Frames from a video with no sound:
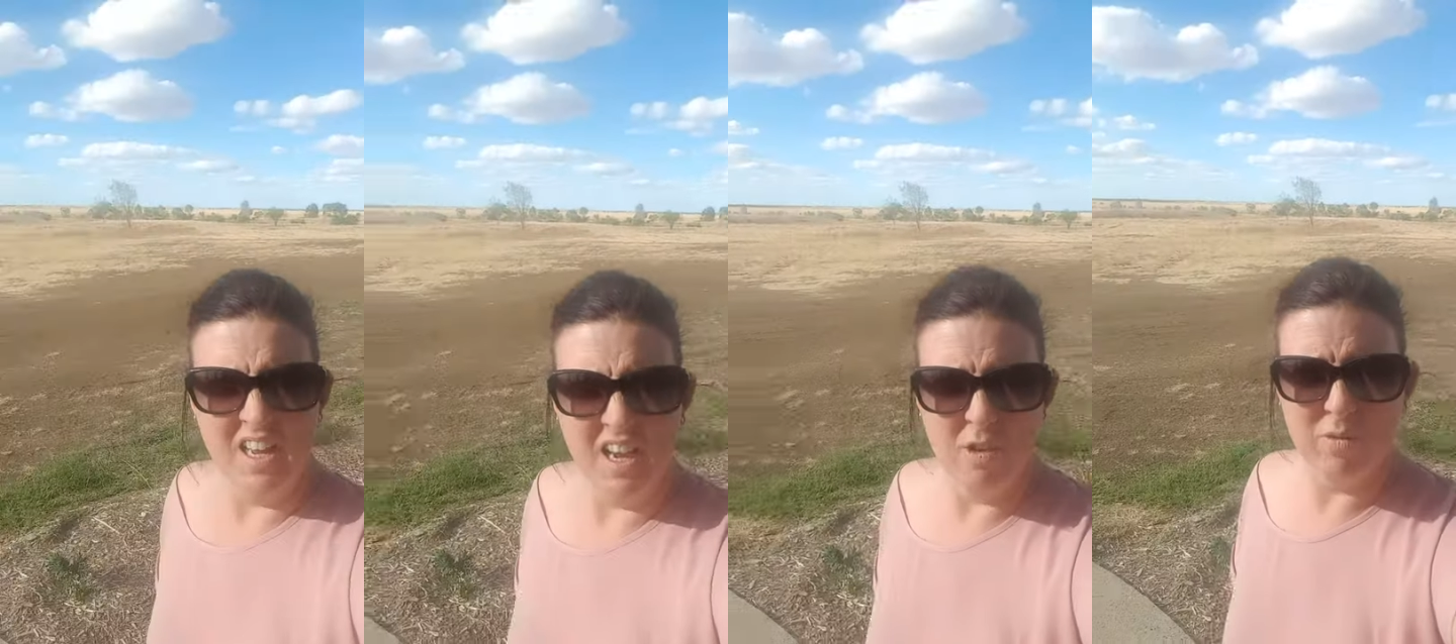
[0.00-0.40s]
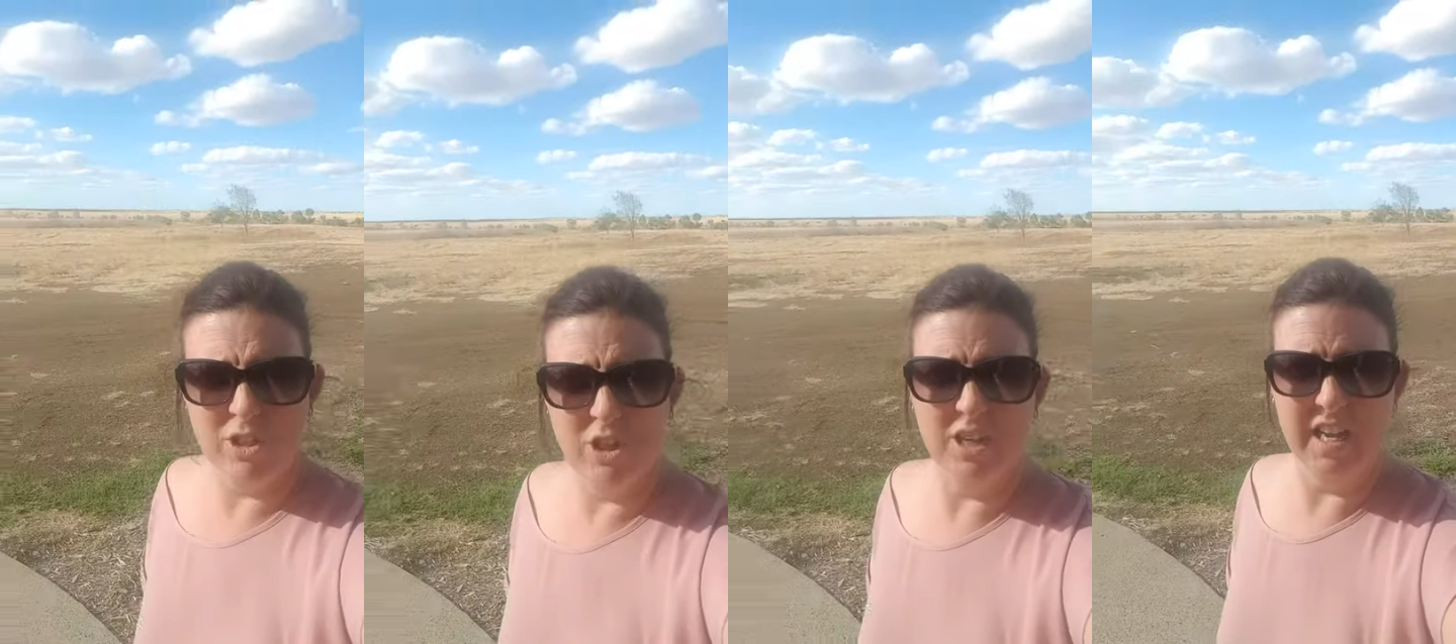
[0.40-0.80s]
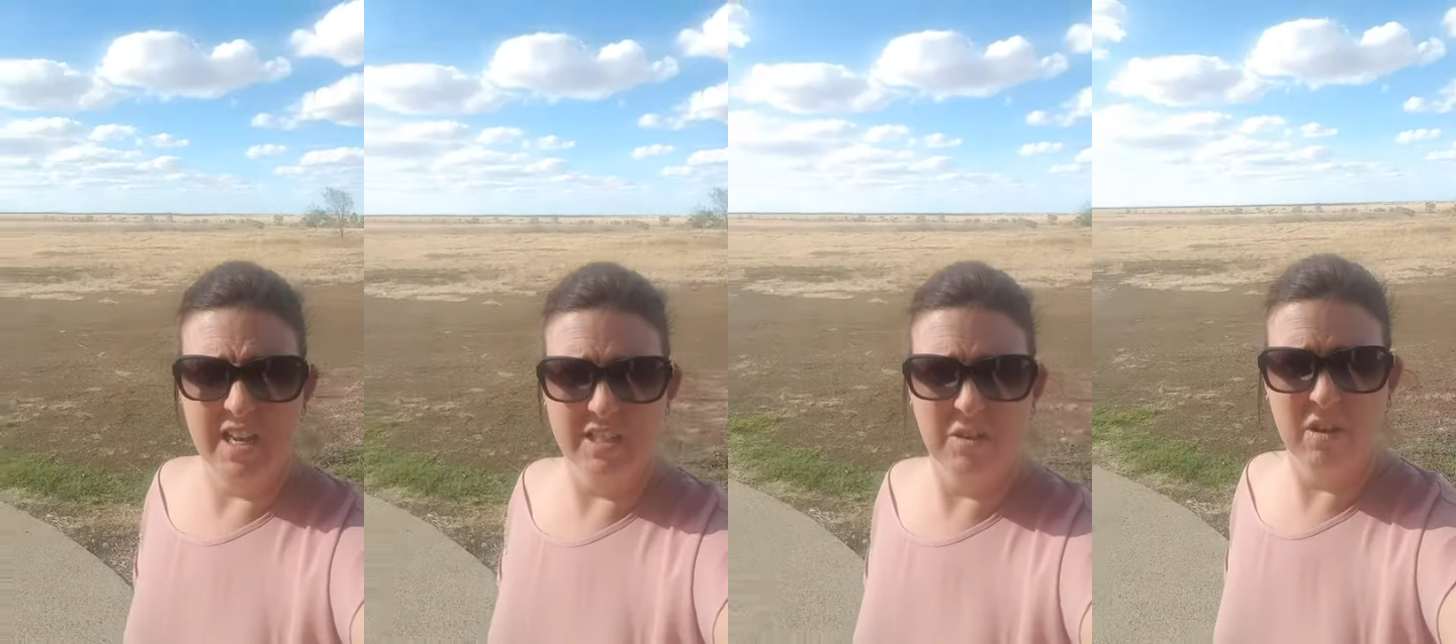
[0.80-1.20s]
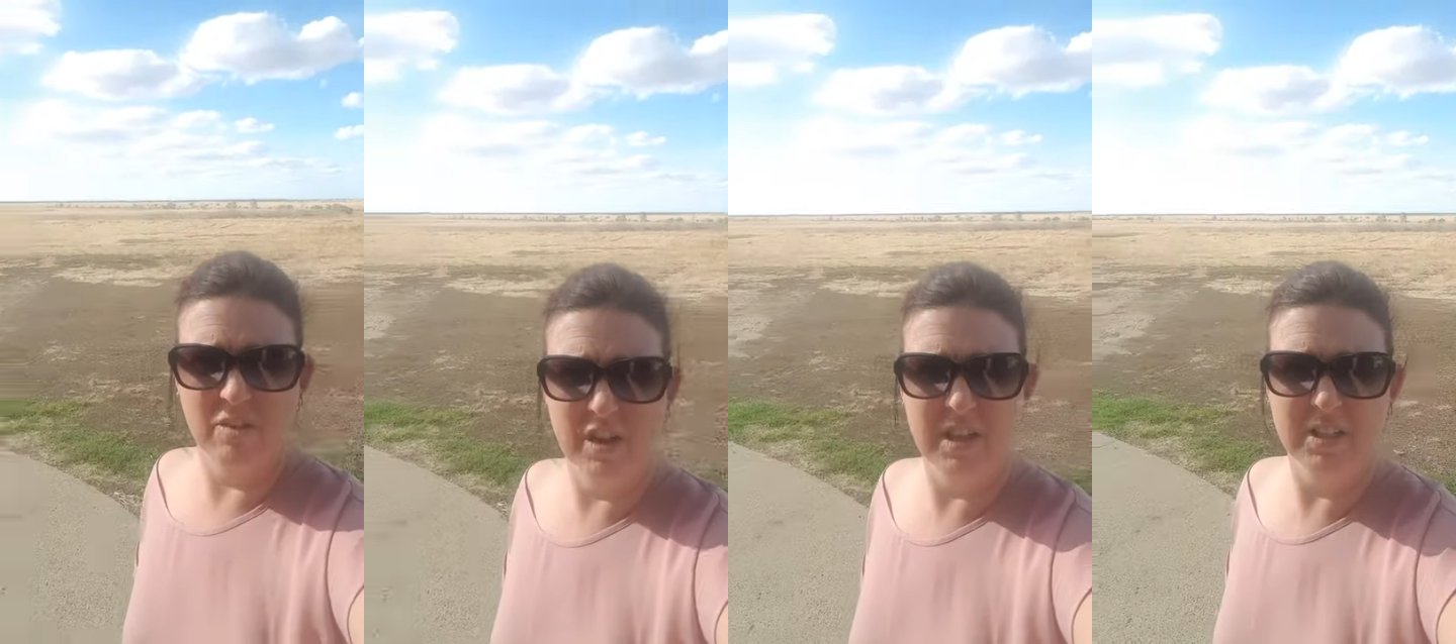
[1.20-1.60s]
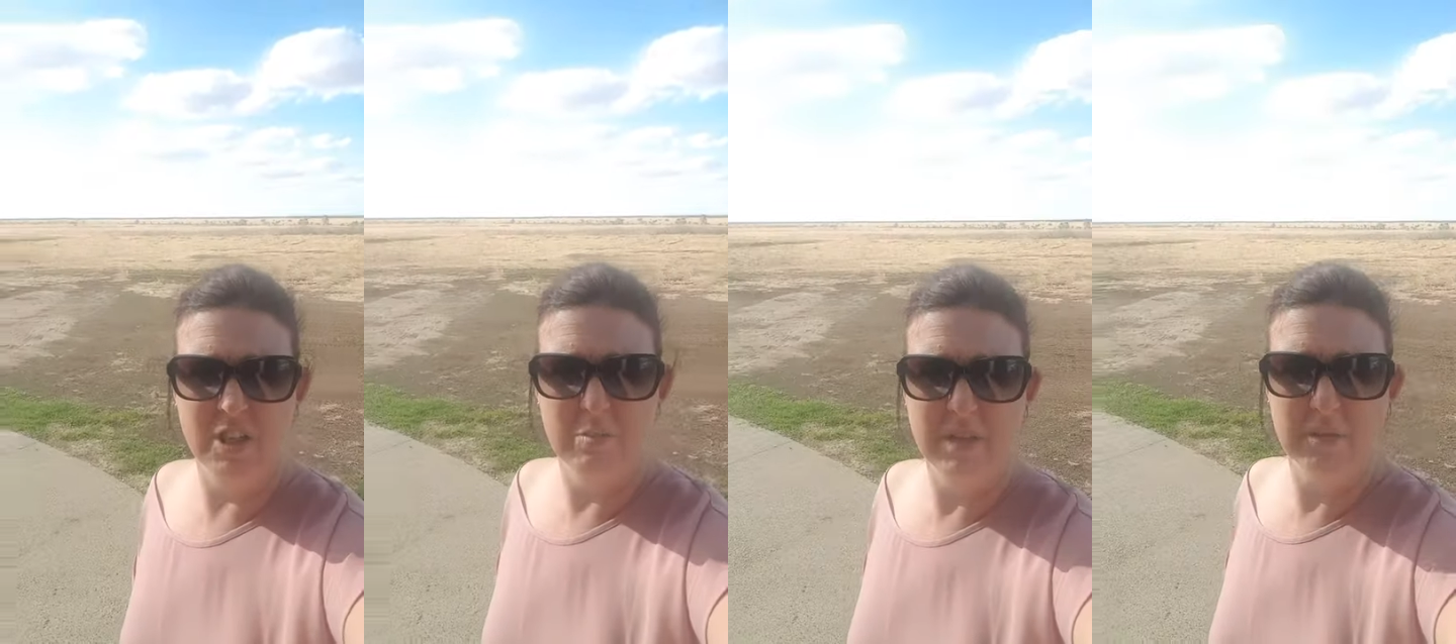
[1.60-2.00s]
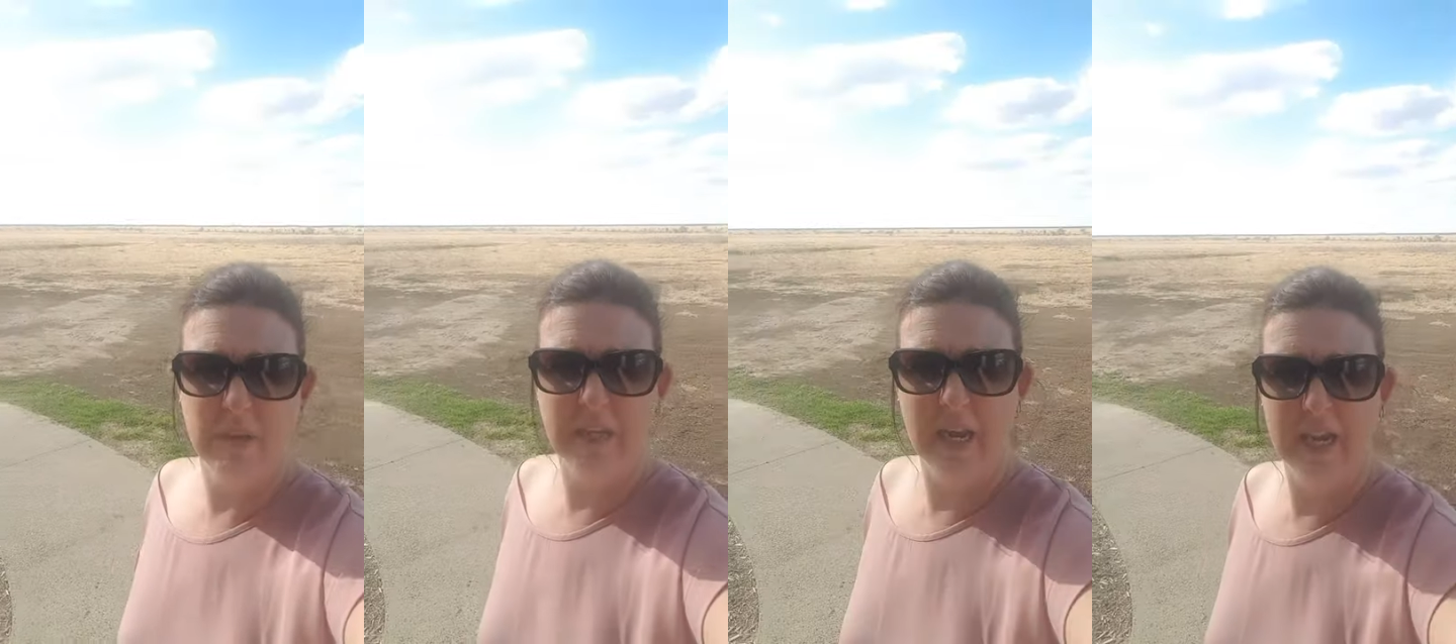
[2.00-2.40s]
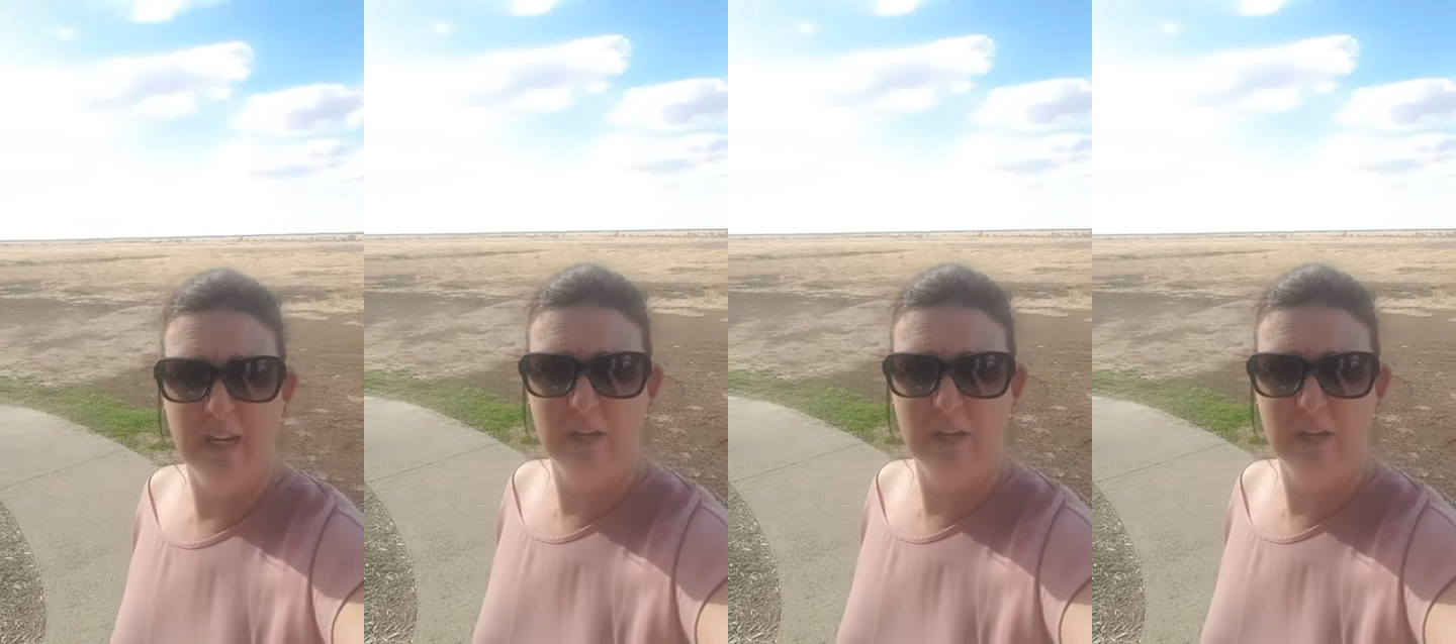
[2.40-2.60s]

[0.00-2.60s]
and watch it go down so I reckon it's going to be a spectacular